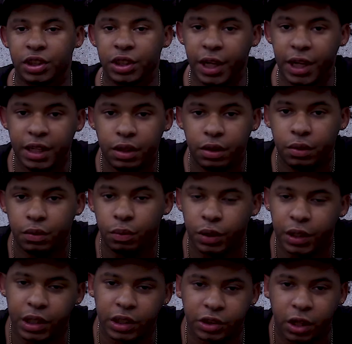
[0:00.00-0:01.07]
Today, we're
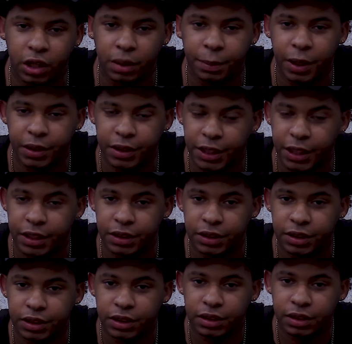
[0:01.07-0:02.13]
going to talk about
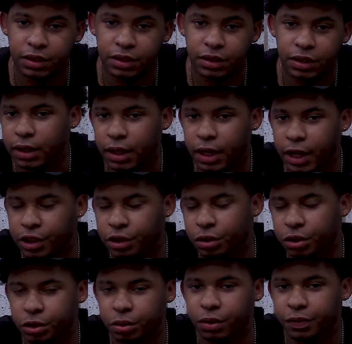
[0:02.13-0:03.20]
guns in your
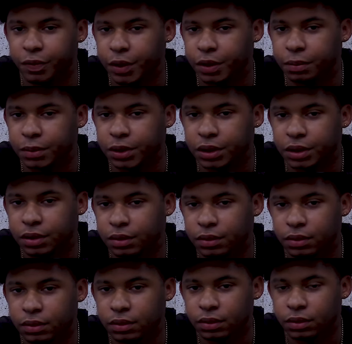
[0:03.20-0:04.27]
short films.
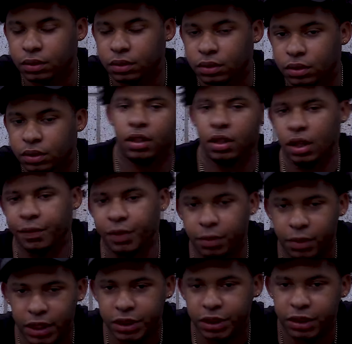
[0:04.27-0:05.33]
If you're
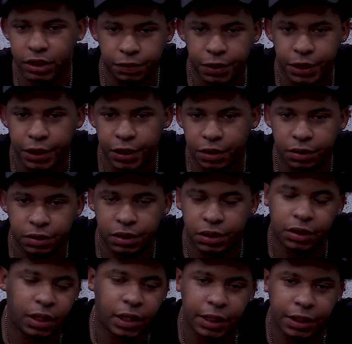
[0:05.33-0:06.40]
watching this video,
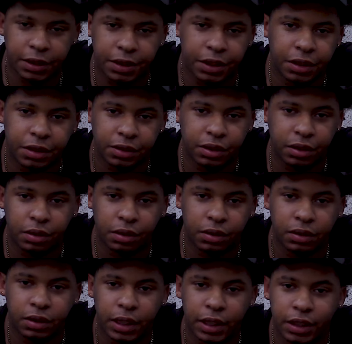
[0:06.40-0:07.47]
you're either here to
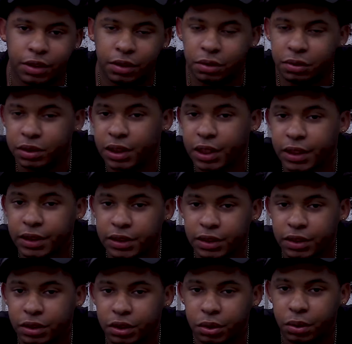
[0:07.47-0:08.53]
learn how to use guns in
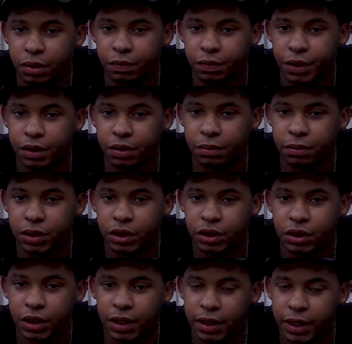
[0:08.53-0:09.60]
your short
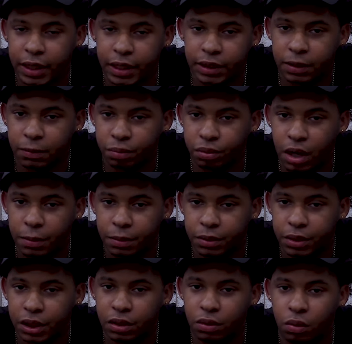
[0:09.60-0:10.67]
films and edit them
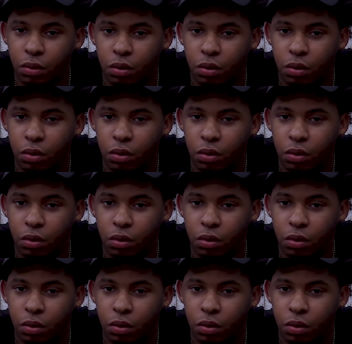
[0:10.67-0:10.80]
properly,